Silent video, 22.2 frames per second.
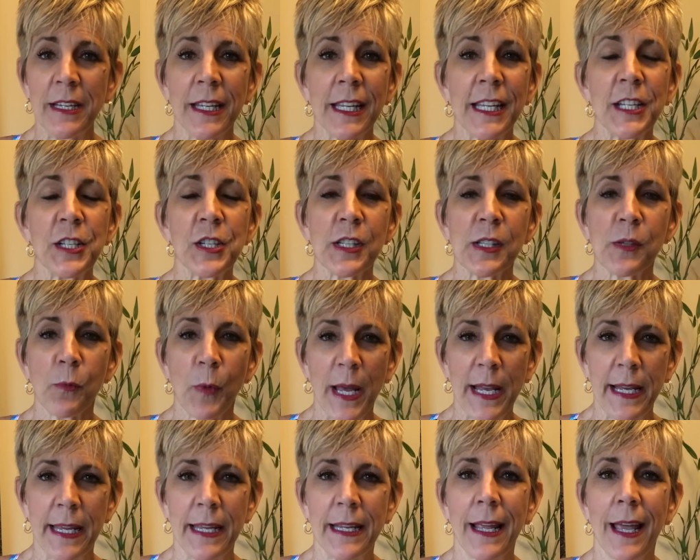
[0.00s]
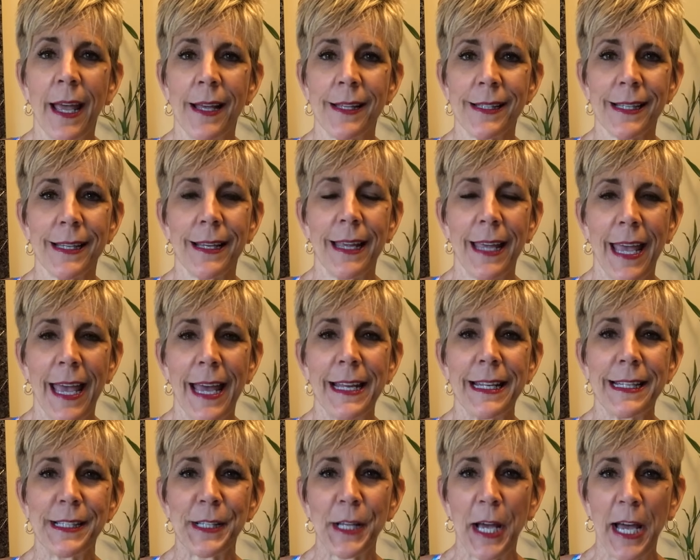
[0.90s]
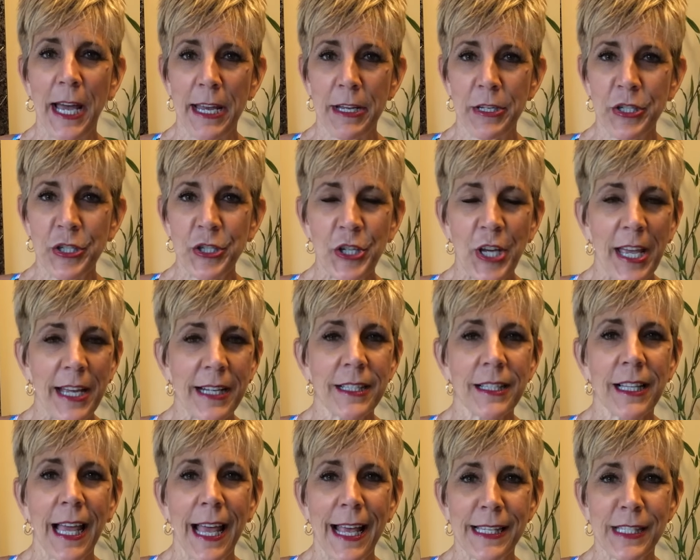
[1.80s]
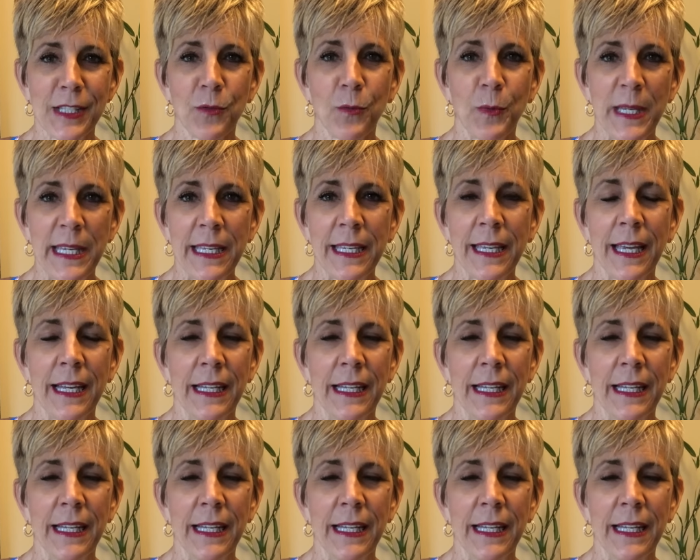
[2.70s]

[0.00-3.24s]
He just went and has had his eyes checked last week,